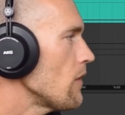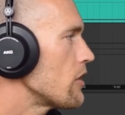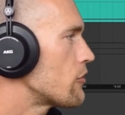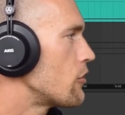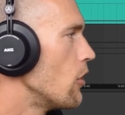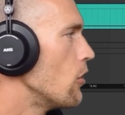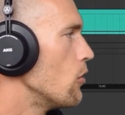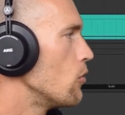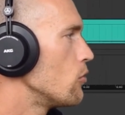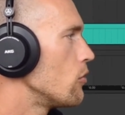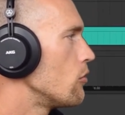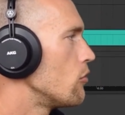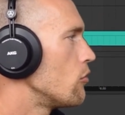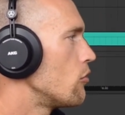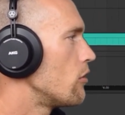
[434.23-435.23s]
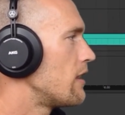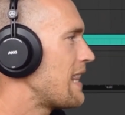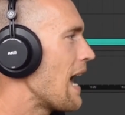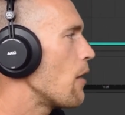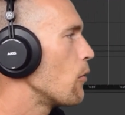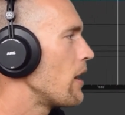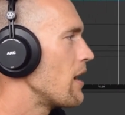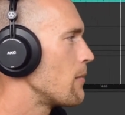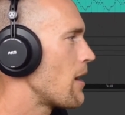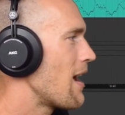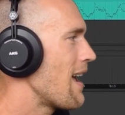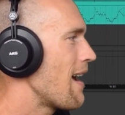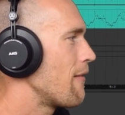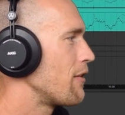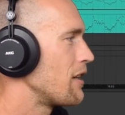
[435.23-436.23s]
So that way I'm
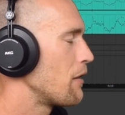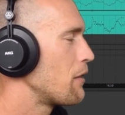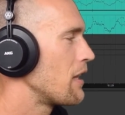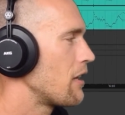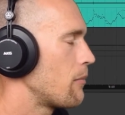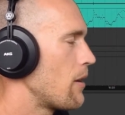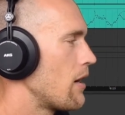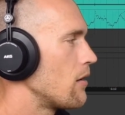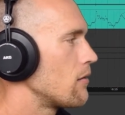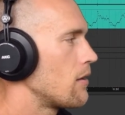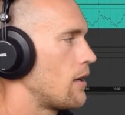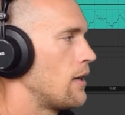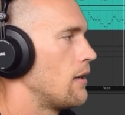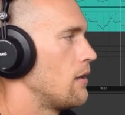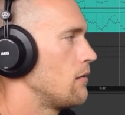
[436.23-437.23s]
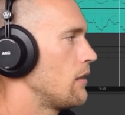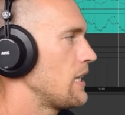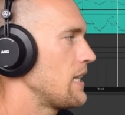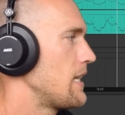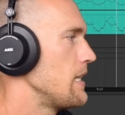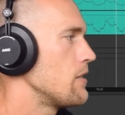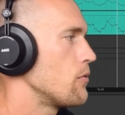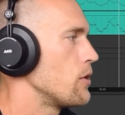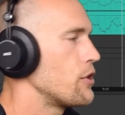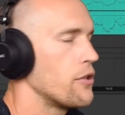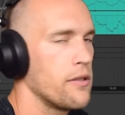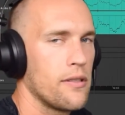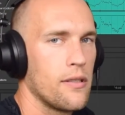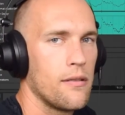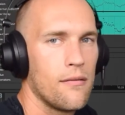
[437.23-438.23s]
not having to think about like key
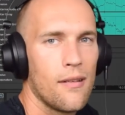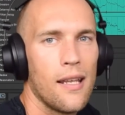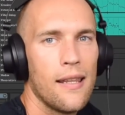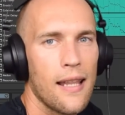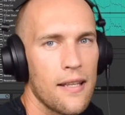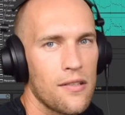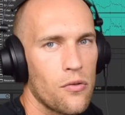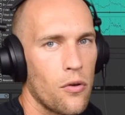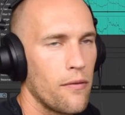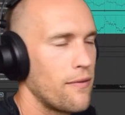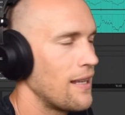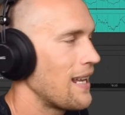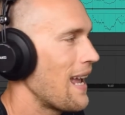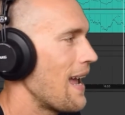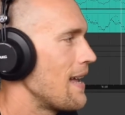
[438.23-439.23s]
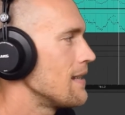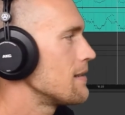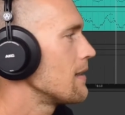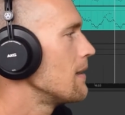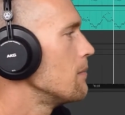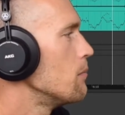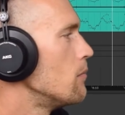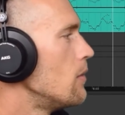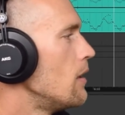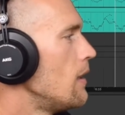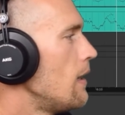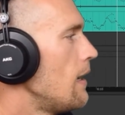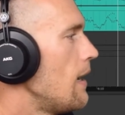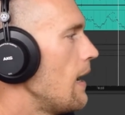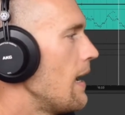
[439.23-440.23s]
switches and that sort of thing as I'm
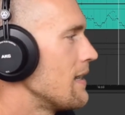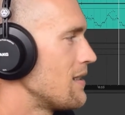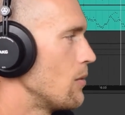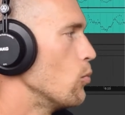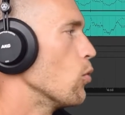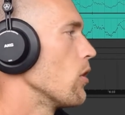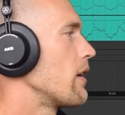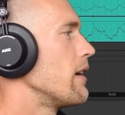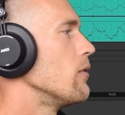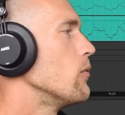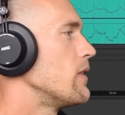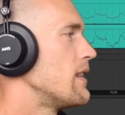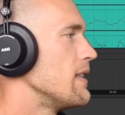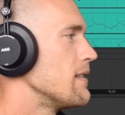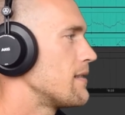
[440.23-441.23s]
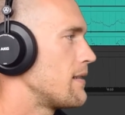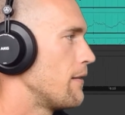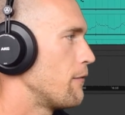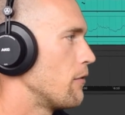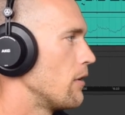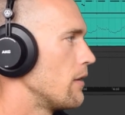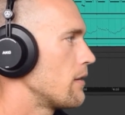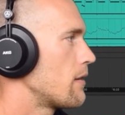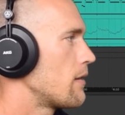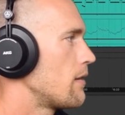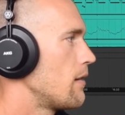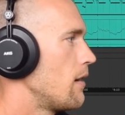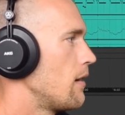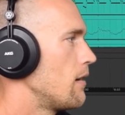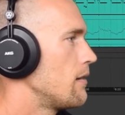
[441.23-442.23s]
working with these different
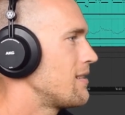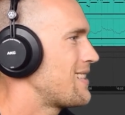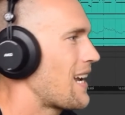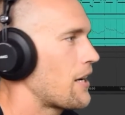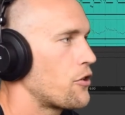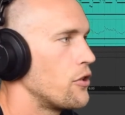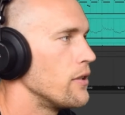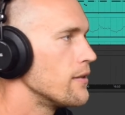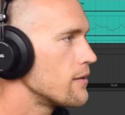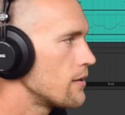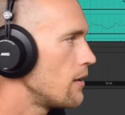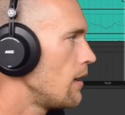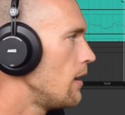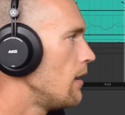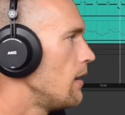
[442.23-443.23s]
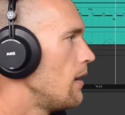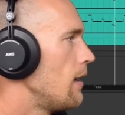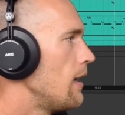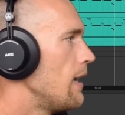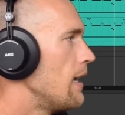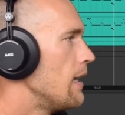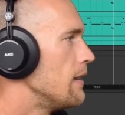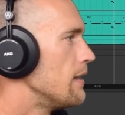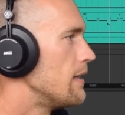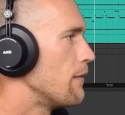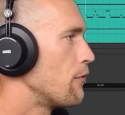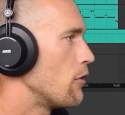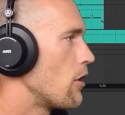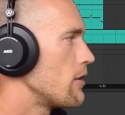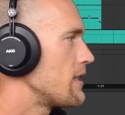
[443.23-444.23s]
sections and the
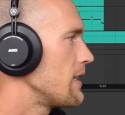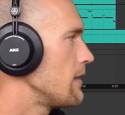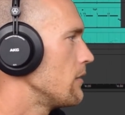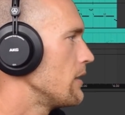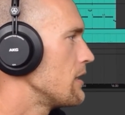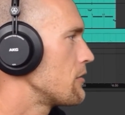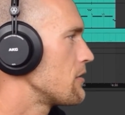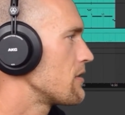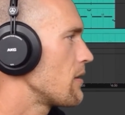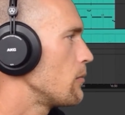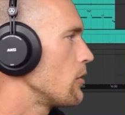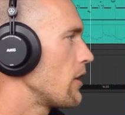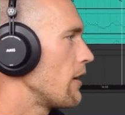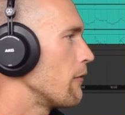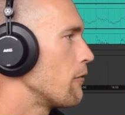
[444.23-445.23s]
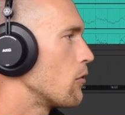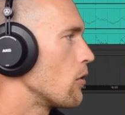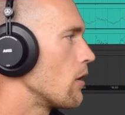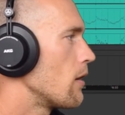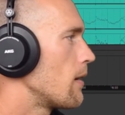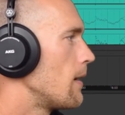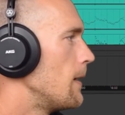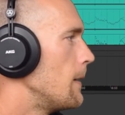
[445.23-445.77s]
different articulations I'm looking for.